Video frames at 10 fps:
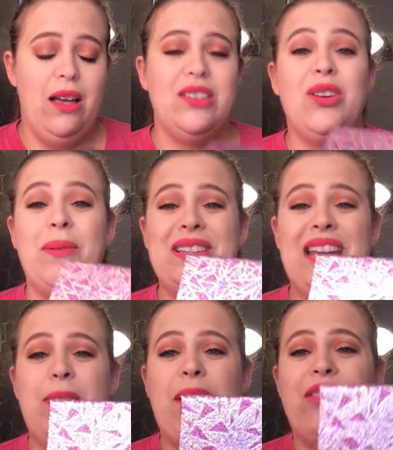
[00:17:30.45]
so I'm
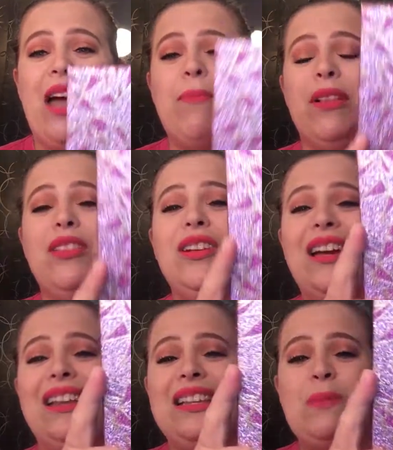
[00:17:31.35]
excited about that. But
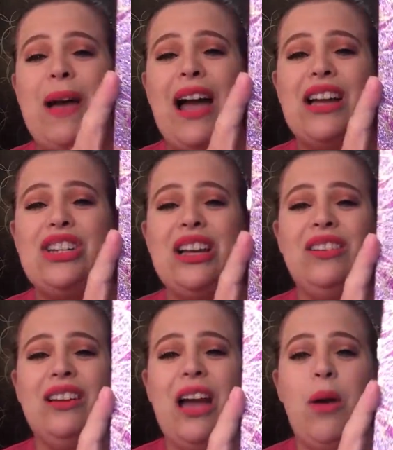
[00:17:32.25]
look at this packaging.
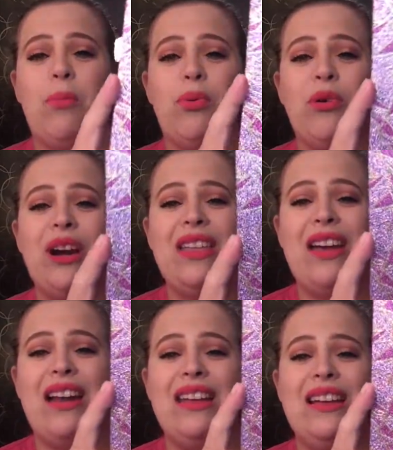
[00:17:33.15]
Look how pretty
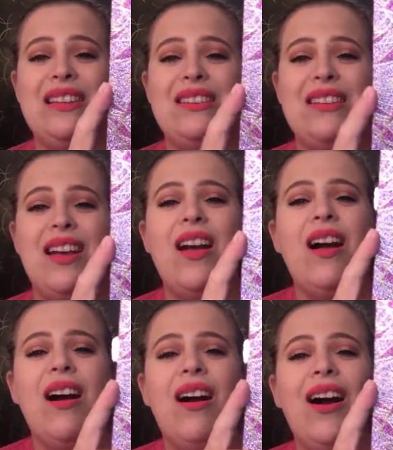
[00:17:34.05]
that is.
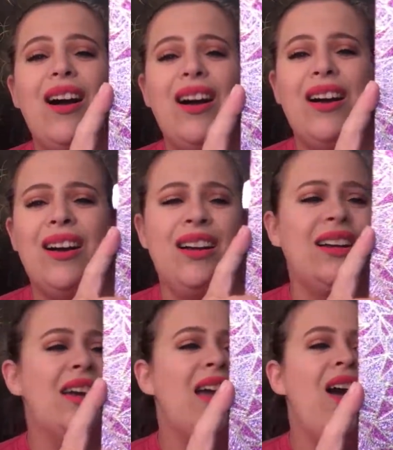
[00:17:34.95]
Oh,
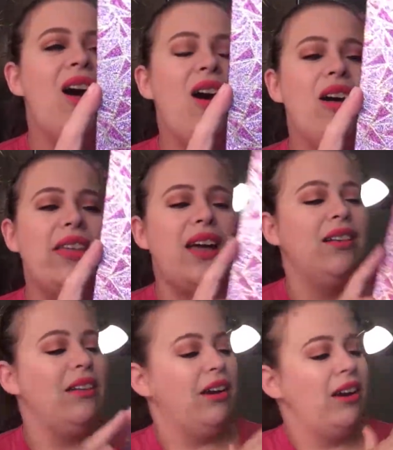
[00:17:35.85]
all that
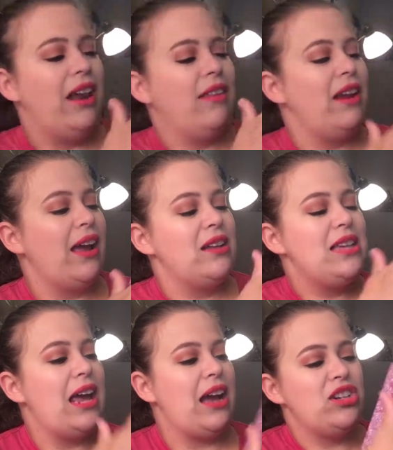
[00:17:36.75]
glitter. And then I can
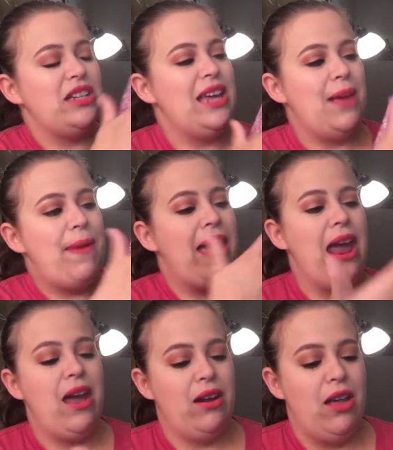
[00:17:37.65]
actually take my
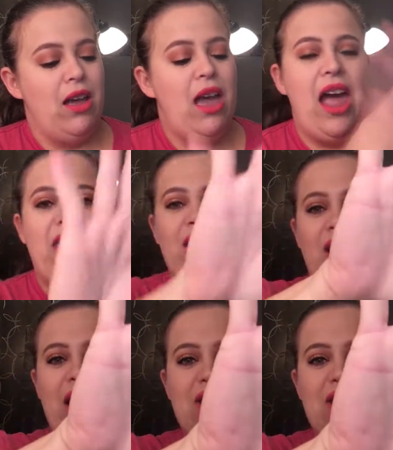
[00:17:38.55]
hand, and there